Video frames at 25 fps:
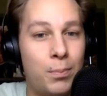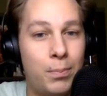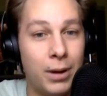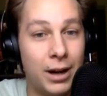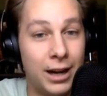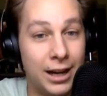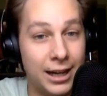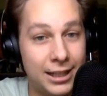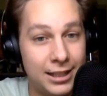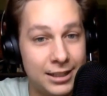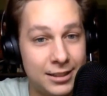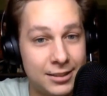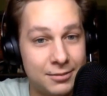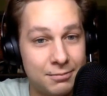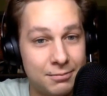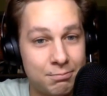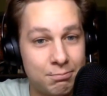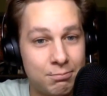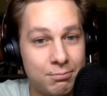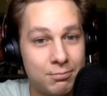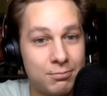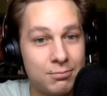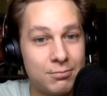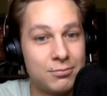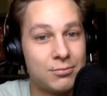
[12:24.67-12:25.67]
But
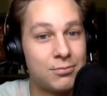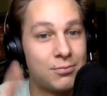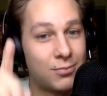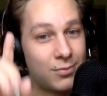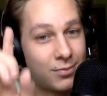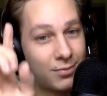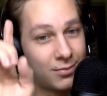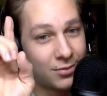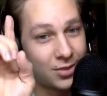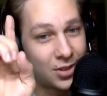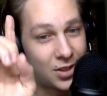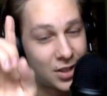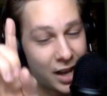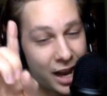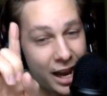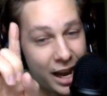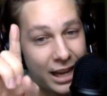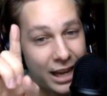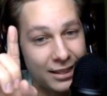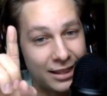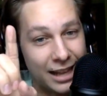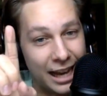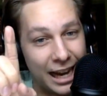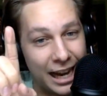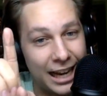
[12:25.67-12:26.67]

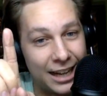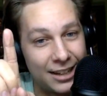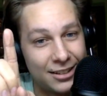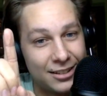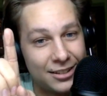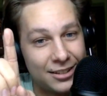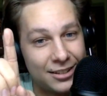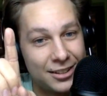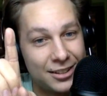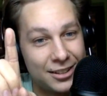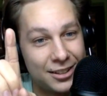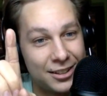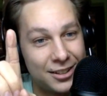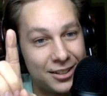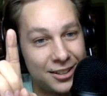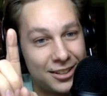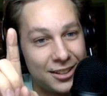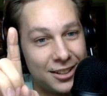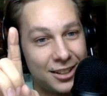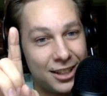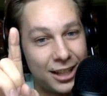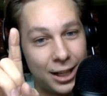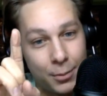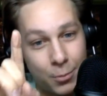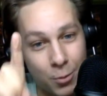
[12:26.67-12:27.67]
saying that,
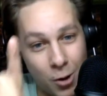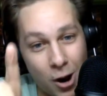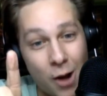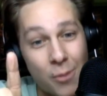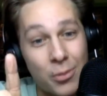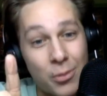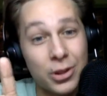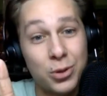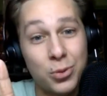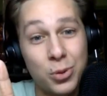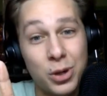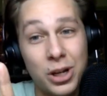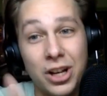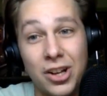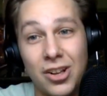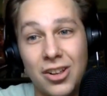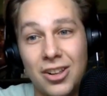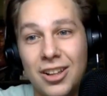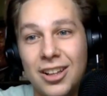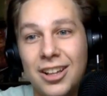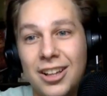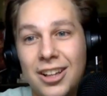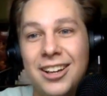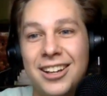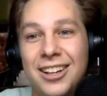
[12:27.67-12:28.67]
he probably
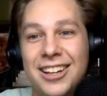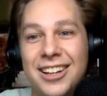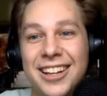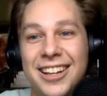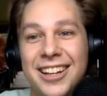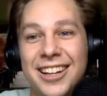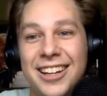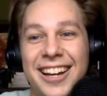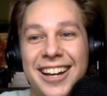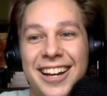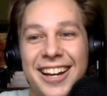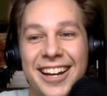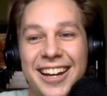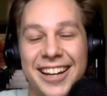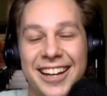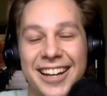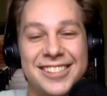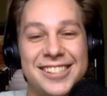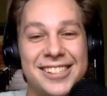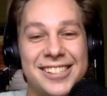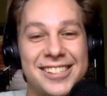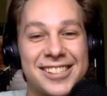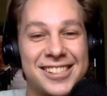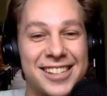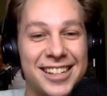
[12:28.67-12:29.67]
will,
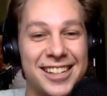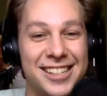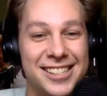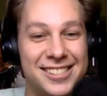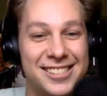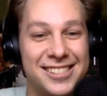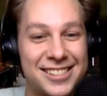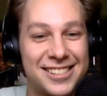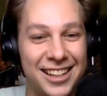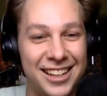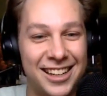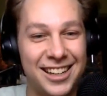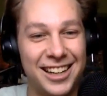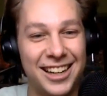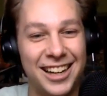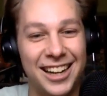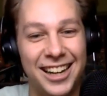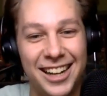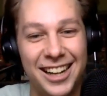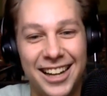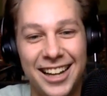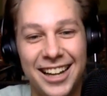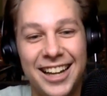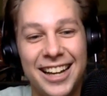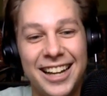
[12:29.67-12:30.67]
just because
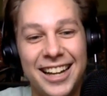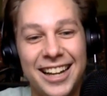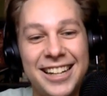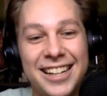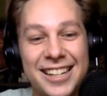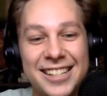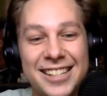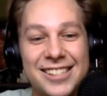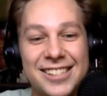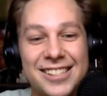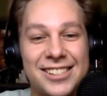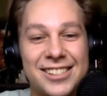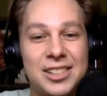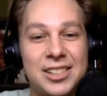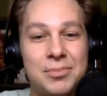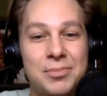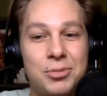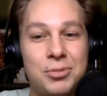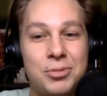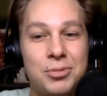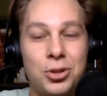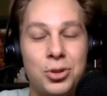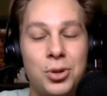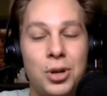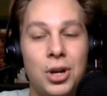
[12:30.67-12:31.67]
he doesn't seem
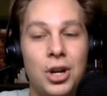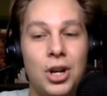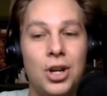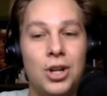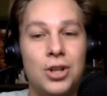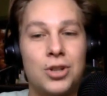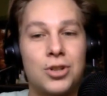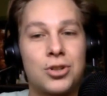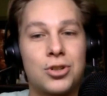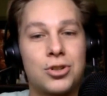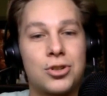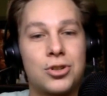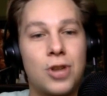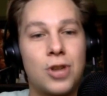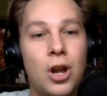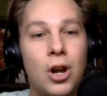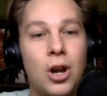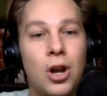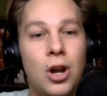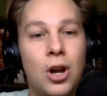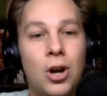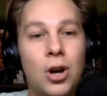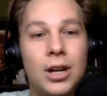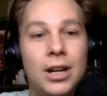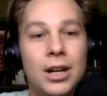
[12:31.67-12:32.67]
to
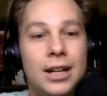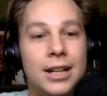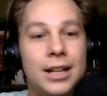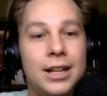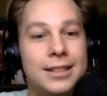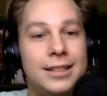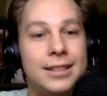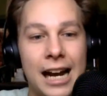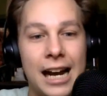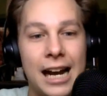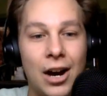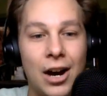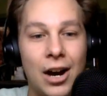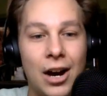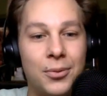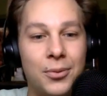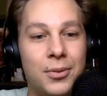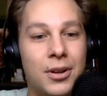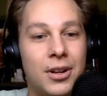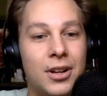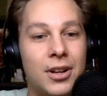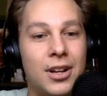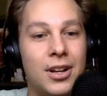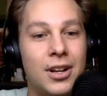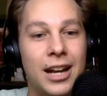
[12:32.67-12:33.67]
slow down,
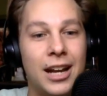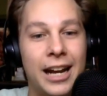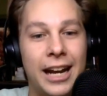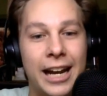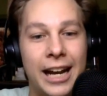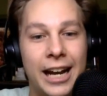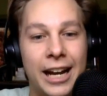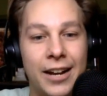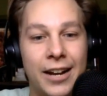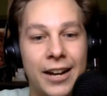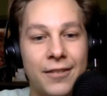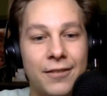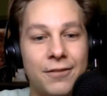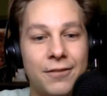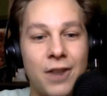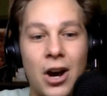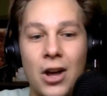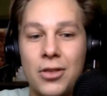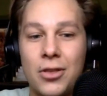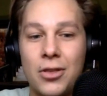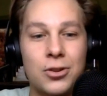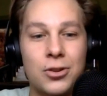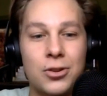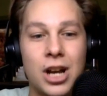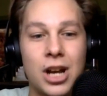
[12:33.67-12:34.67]
and
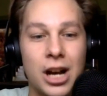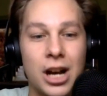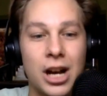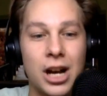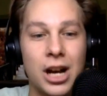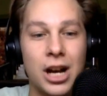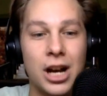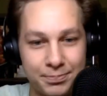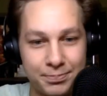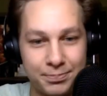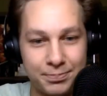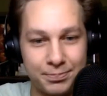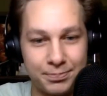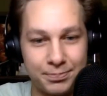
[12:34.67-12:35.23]
Father Time